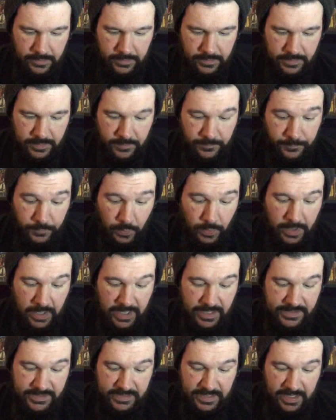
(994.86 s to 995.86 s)
It's a
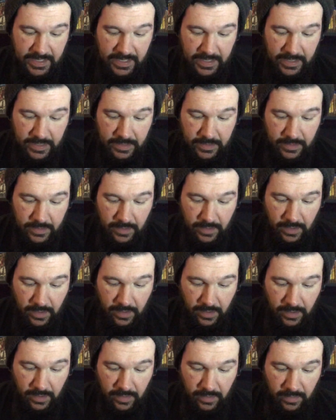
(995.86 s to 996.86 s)
4K scan
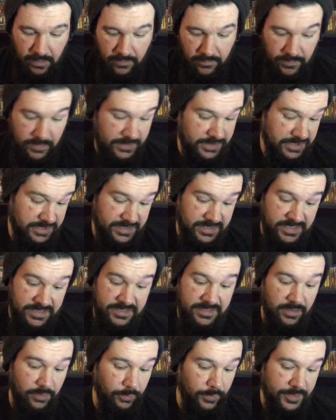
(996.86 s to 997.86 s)
of, it just
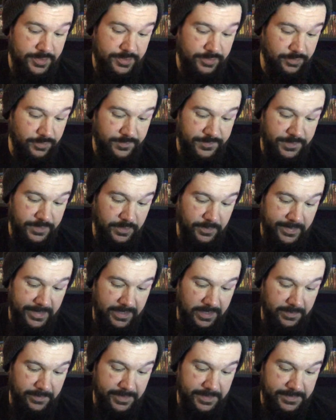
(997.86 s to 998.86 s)
says original film
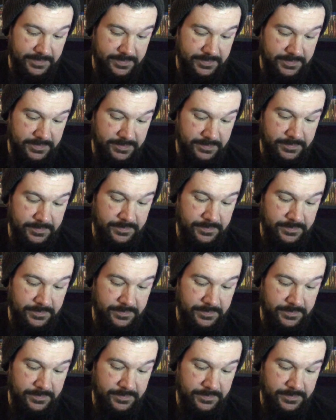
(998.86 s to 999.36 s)
elements.